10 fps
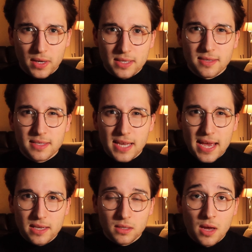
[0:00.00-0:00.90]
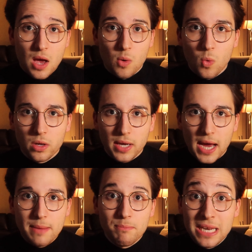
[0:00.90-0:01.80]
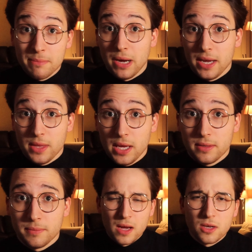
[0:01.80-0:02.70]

understand what I mean by that.